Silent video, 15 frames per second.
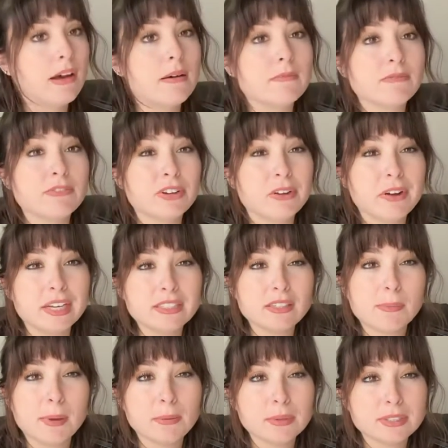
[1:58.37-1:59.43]
for you guys to
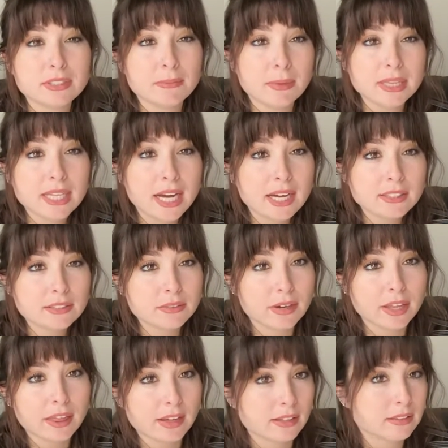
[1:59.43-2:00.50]
be able to submit that. So I
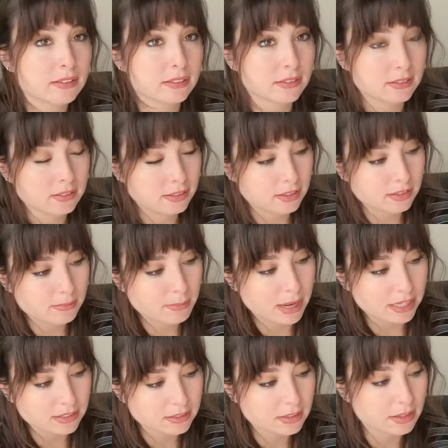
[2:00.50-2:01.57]
think it's just
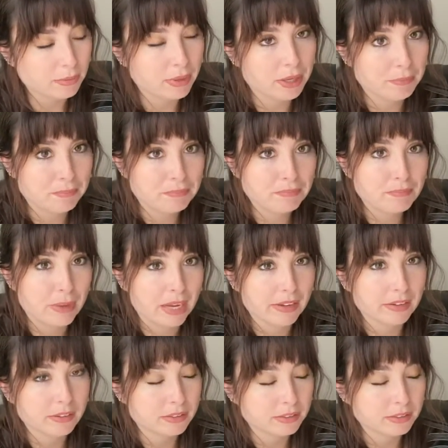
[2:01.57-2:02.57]
best that we make it a little